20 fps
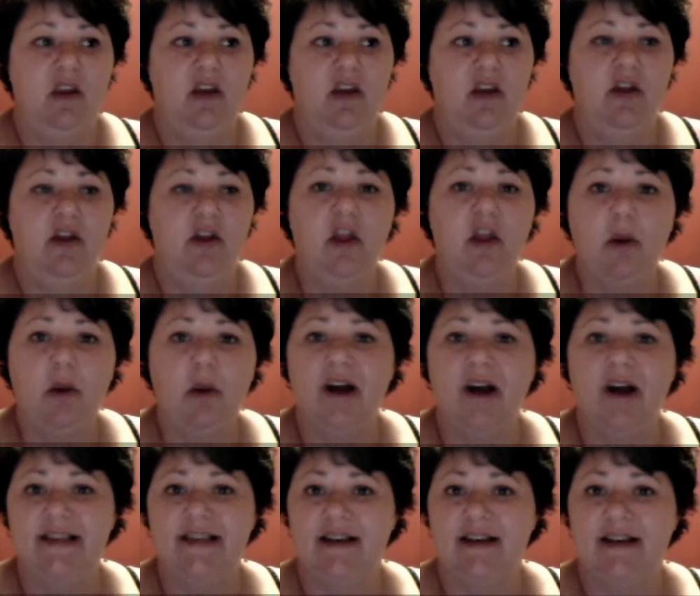they're in the
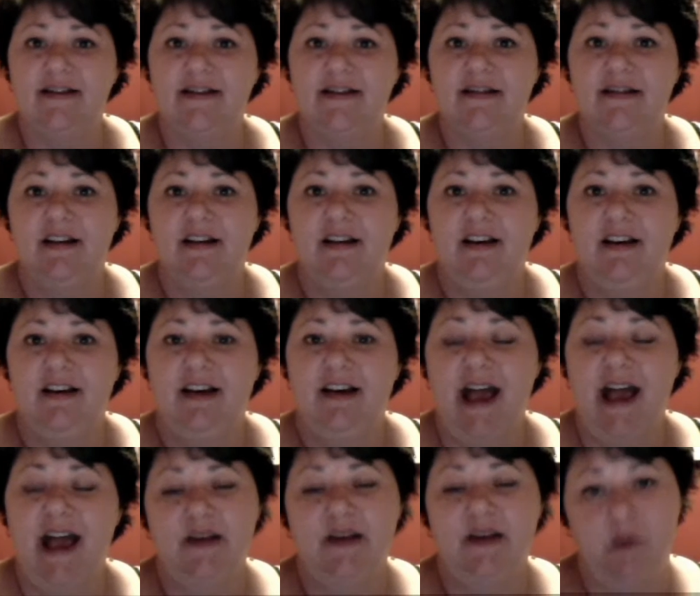process
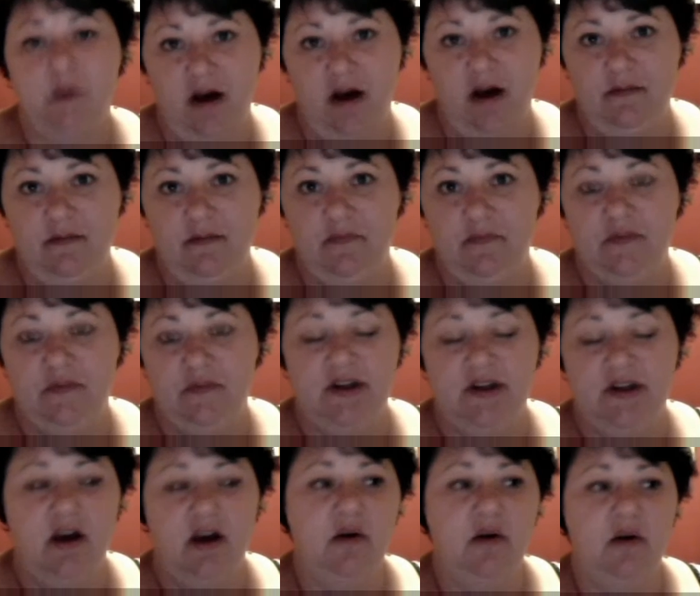as well.
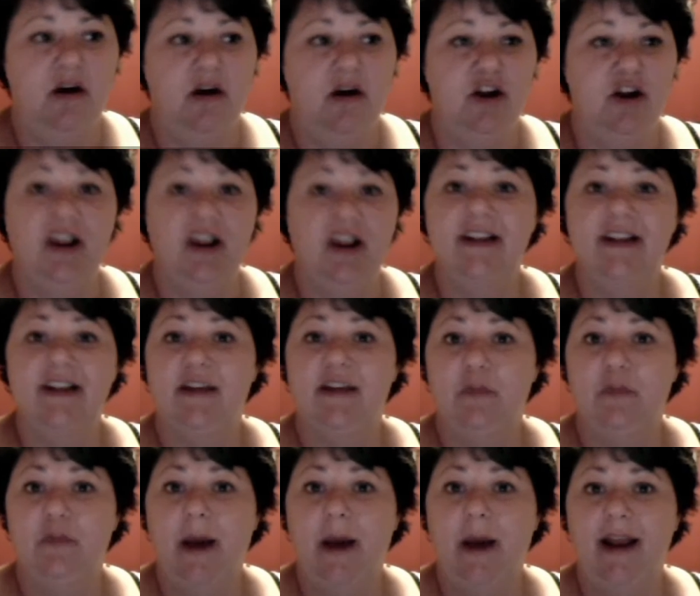So uh, good luck to
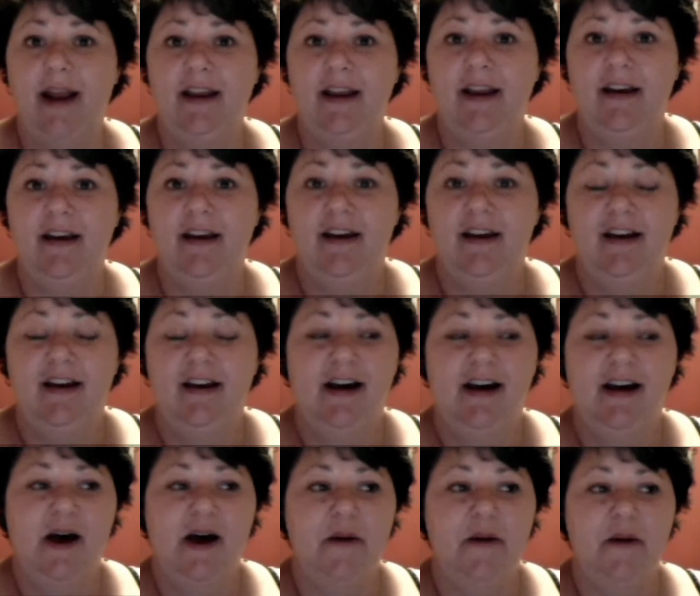everybody.
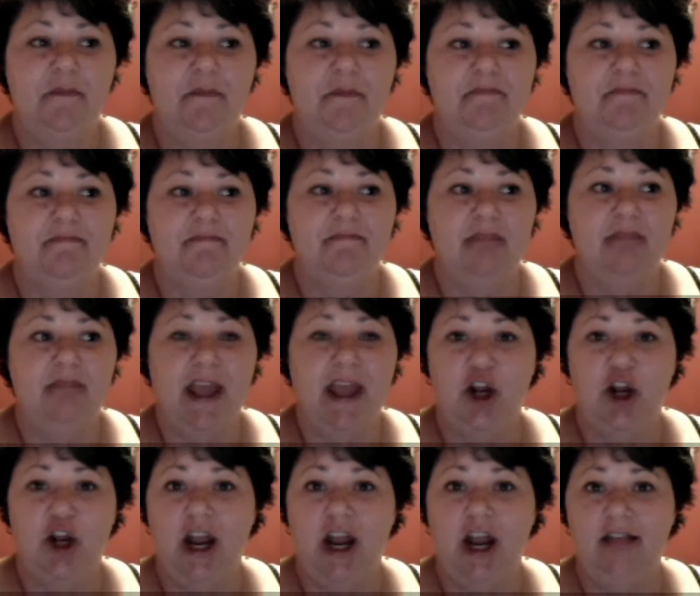Um, make it
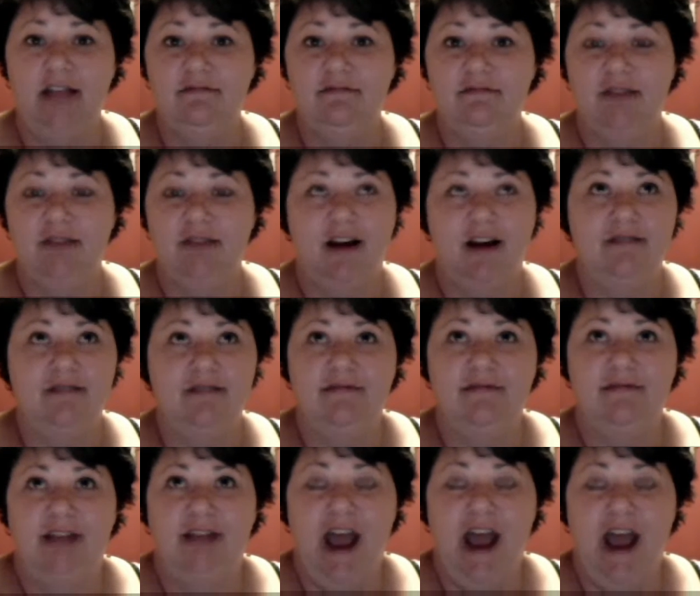a great uh,
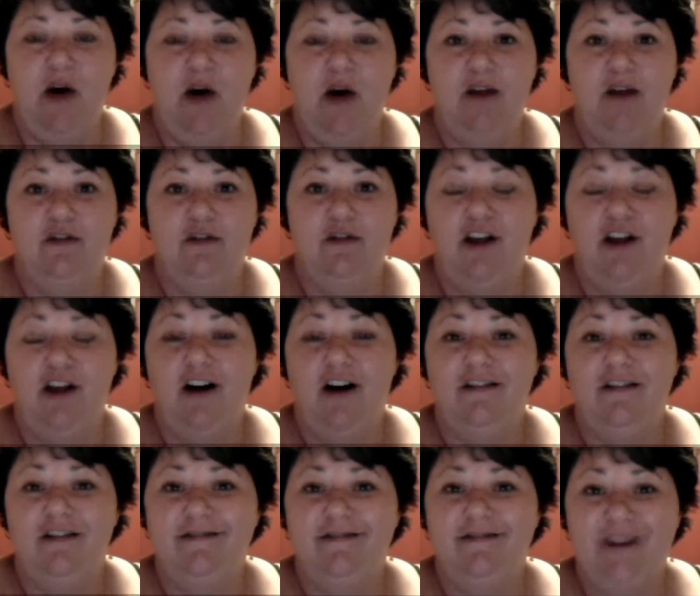however
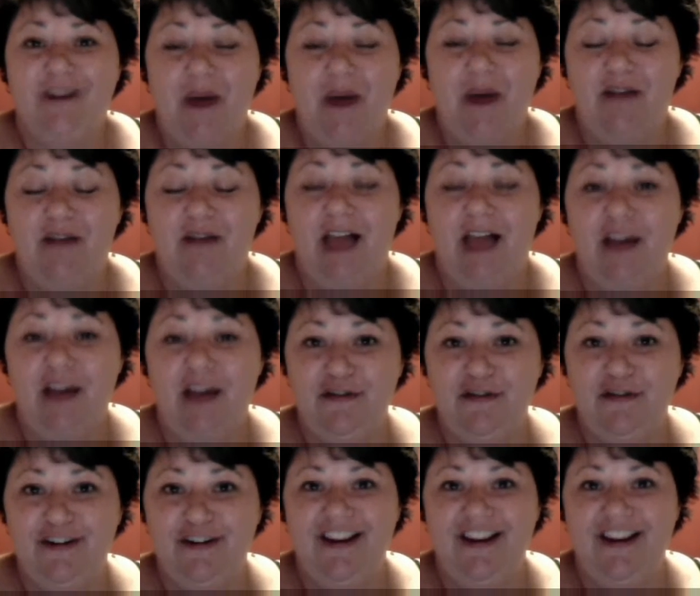long you have
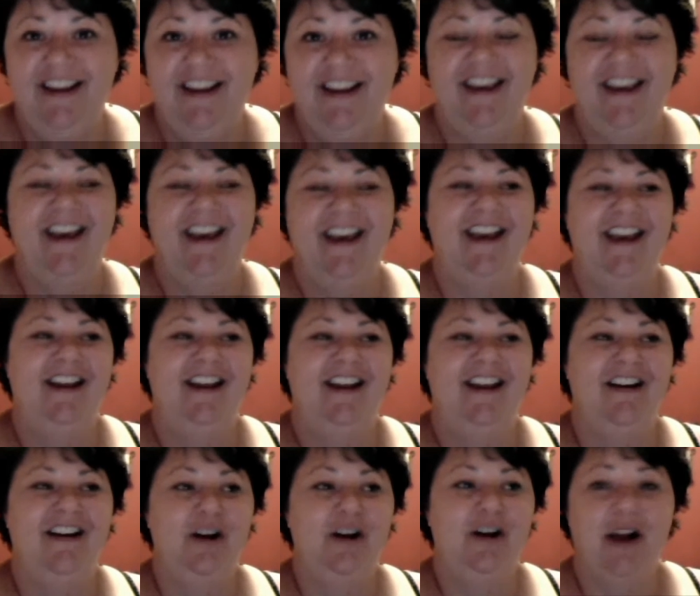left and
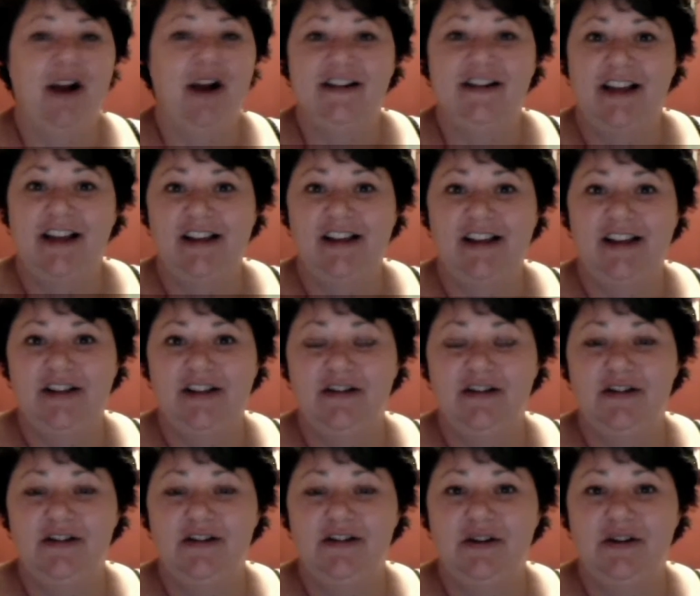uh,
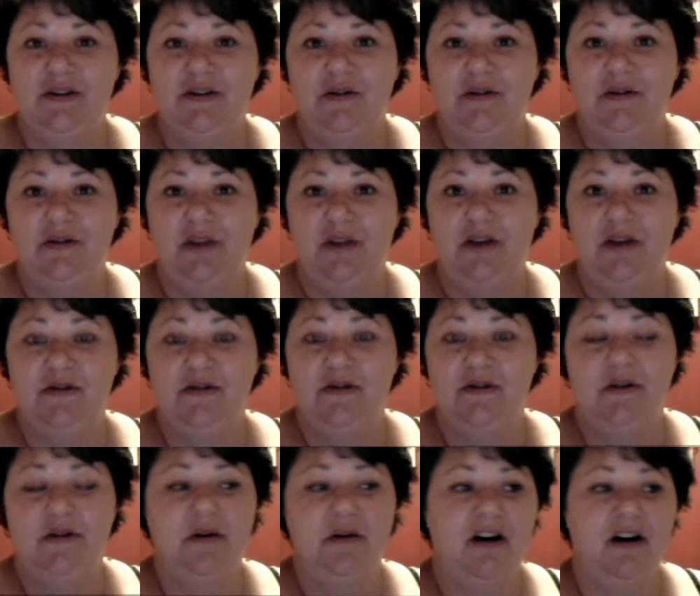congratulations to those
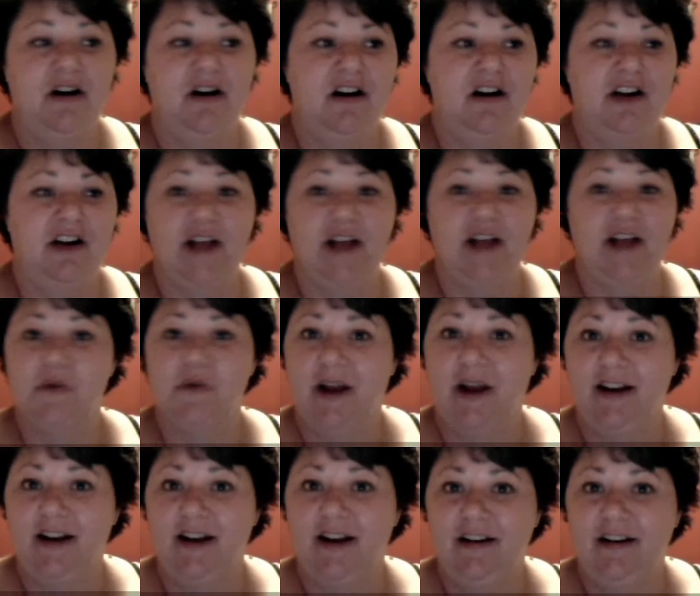who are
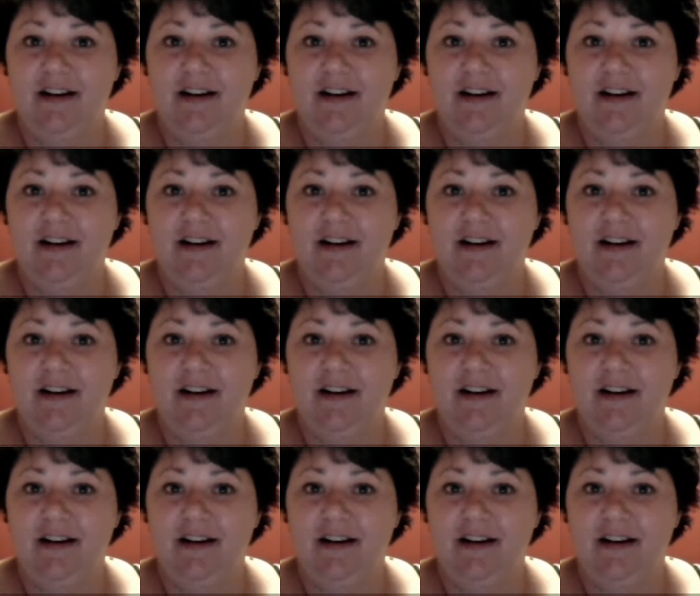graduating